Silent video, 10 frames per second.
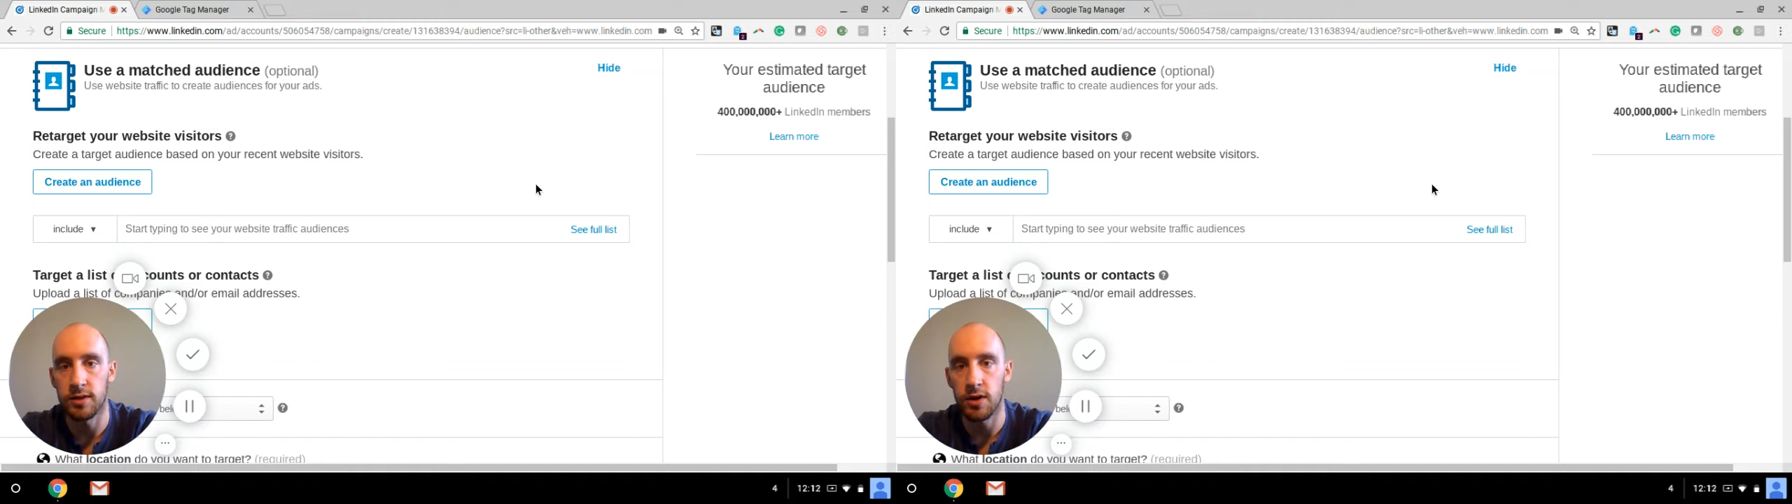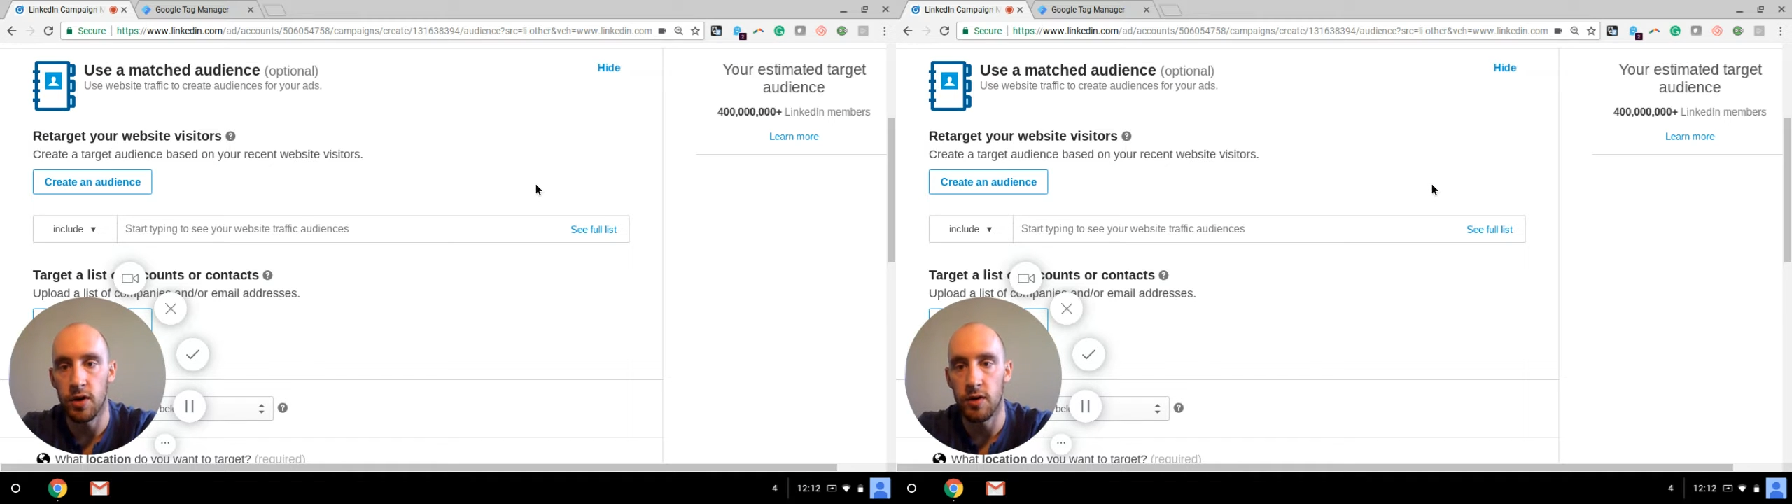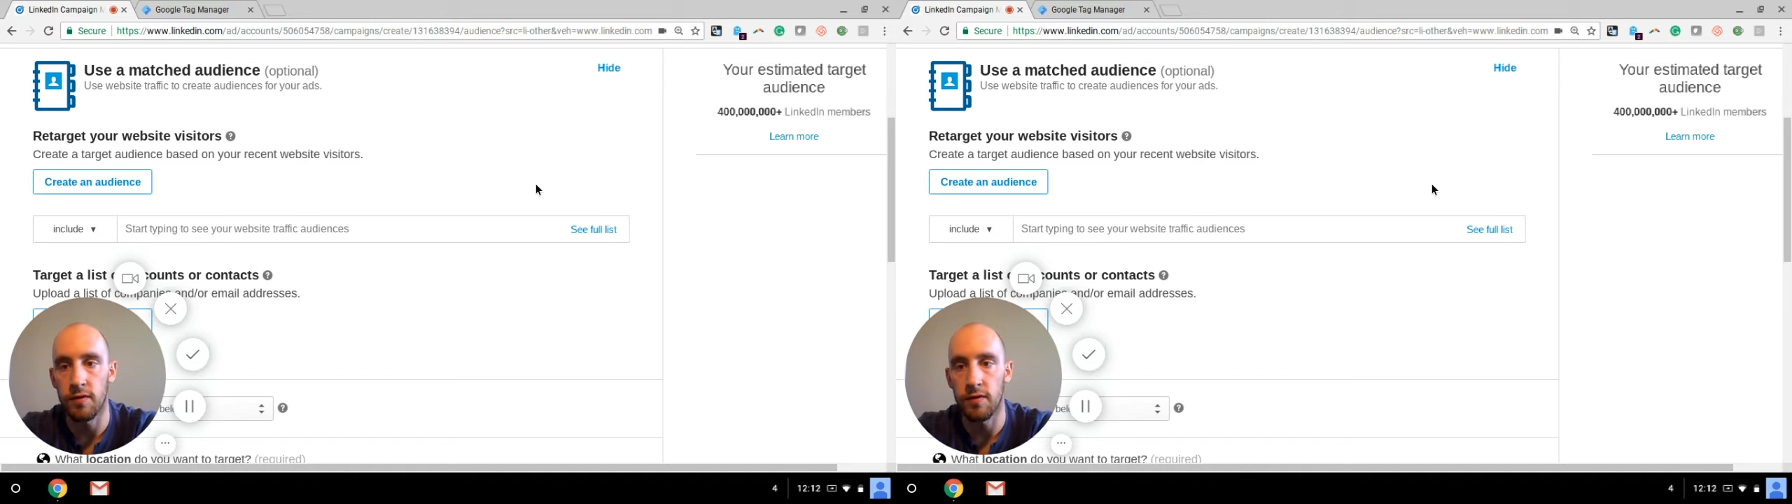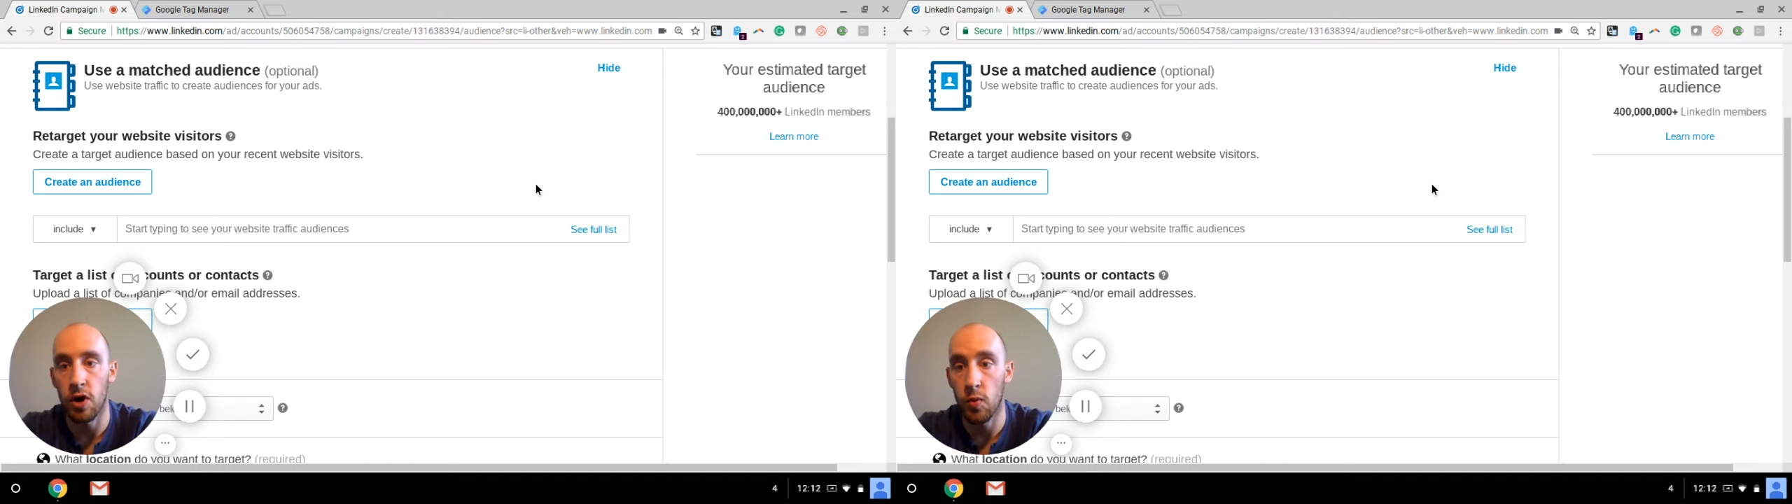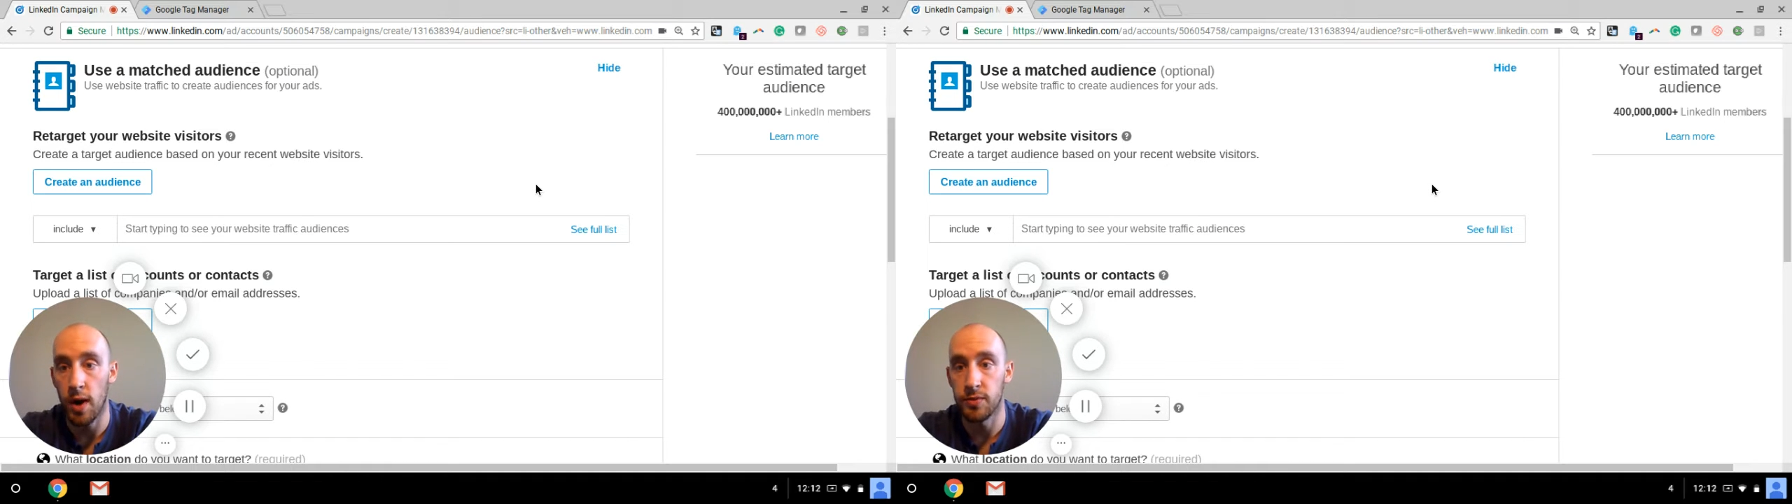of our
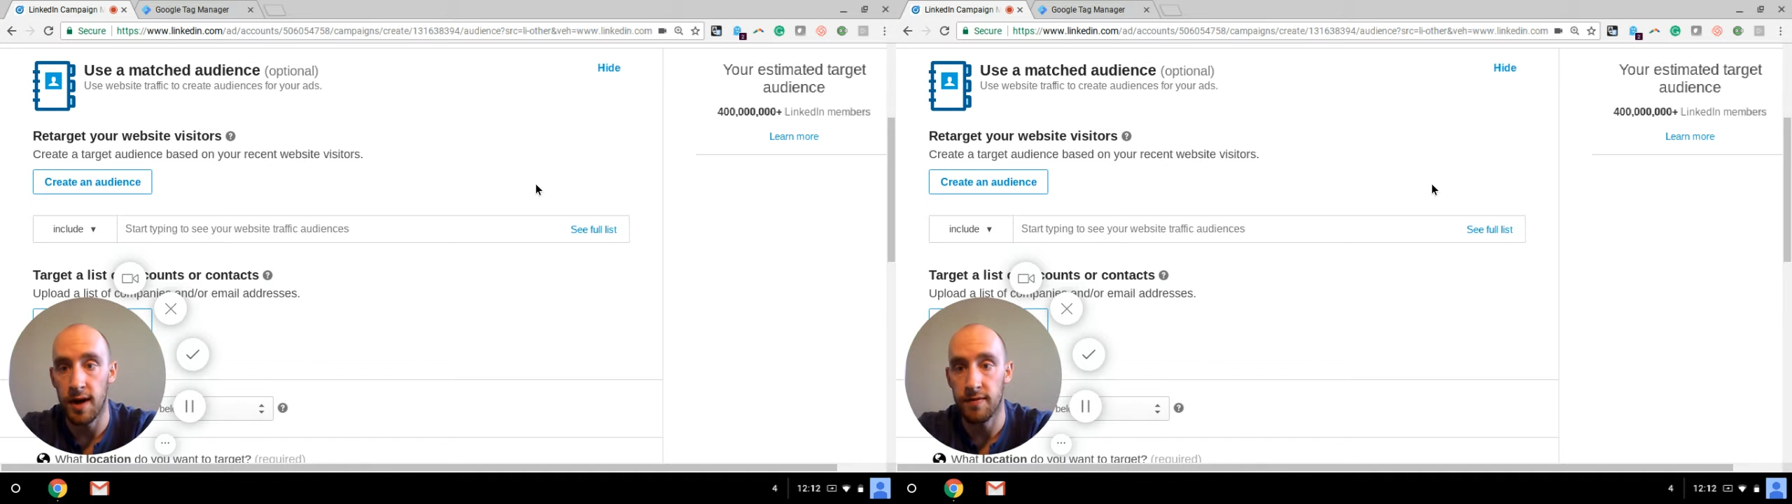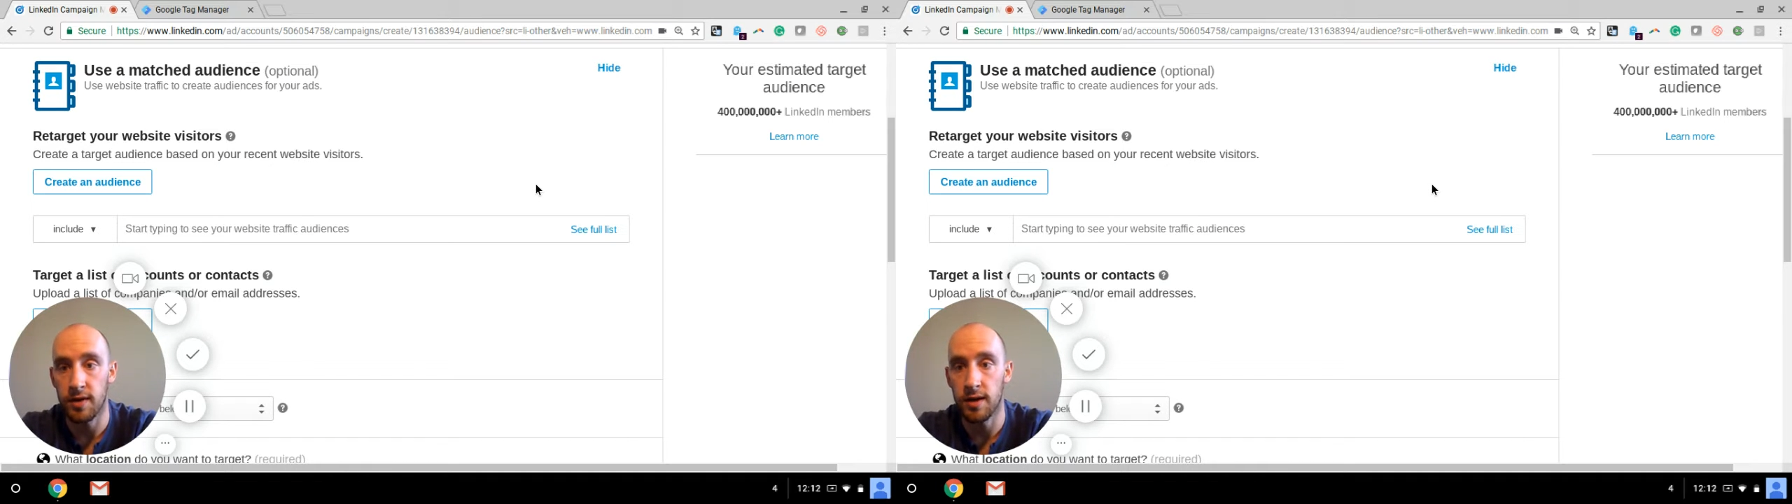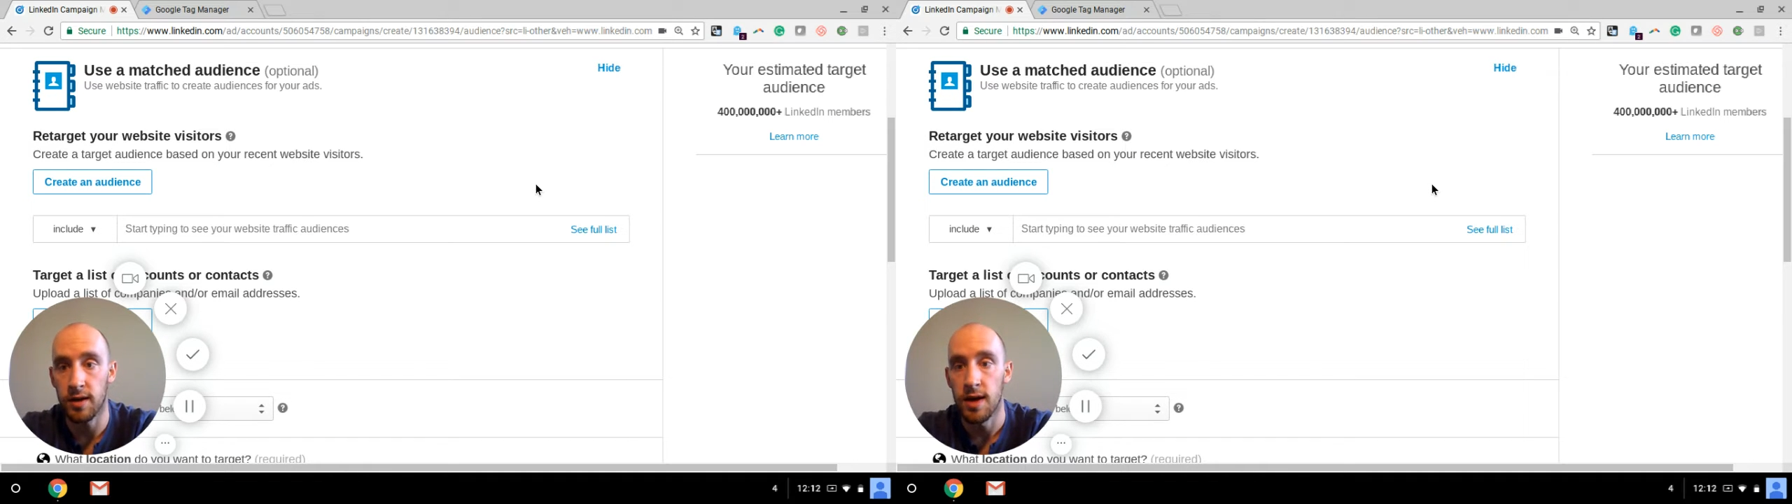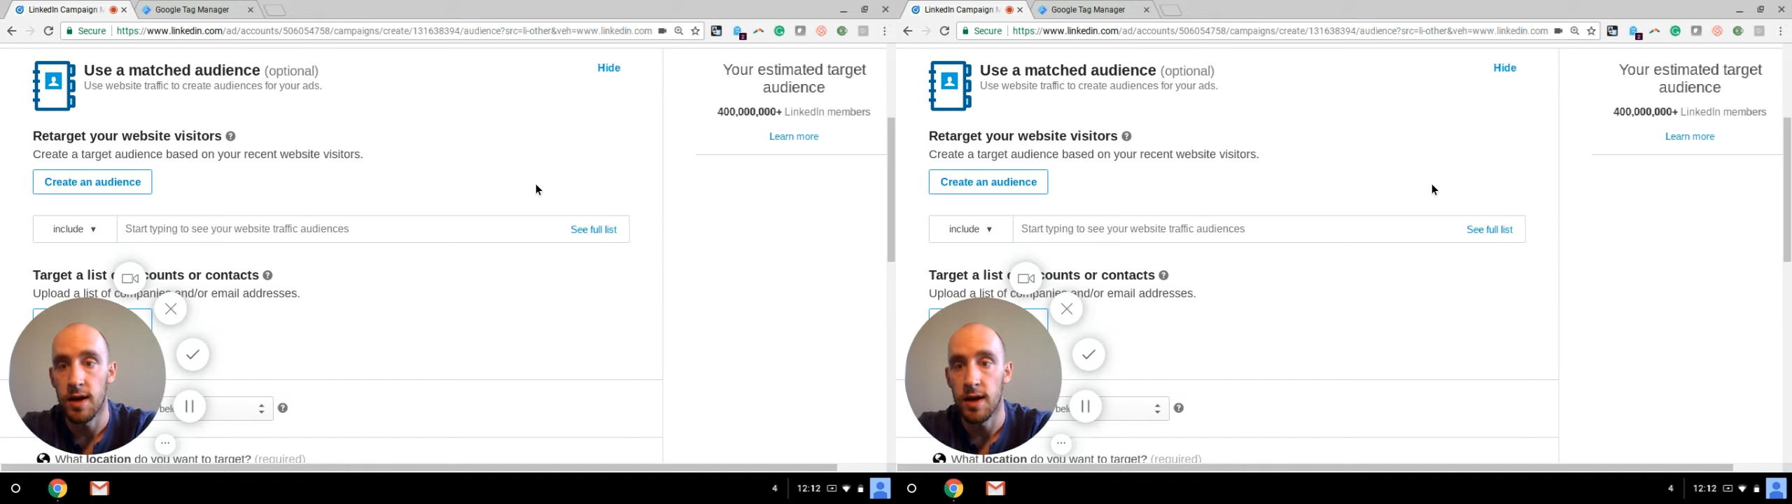web traffic